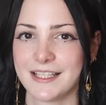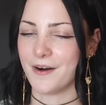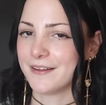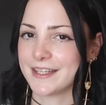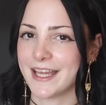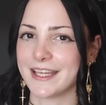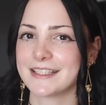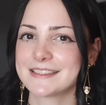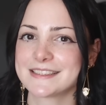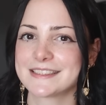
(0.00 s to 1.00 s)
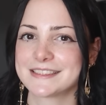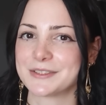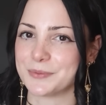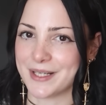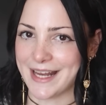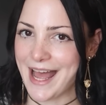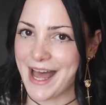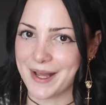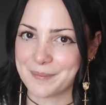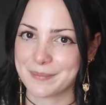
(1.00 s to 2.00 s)
All thanks to one
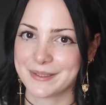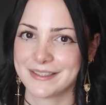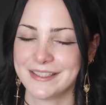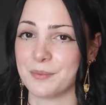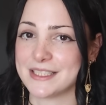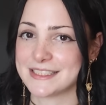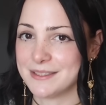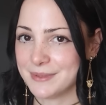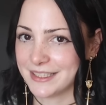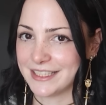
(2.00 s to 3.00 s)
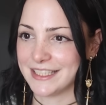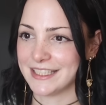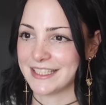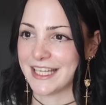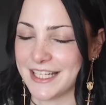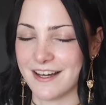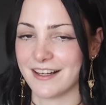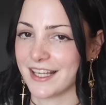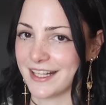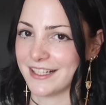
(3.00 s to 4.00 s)
app that we seemingly
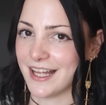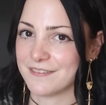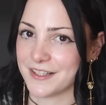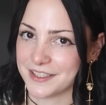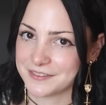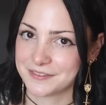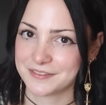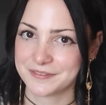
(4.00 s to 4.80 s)
cannot get enough of.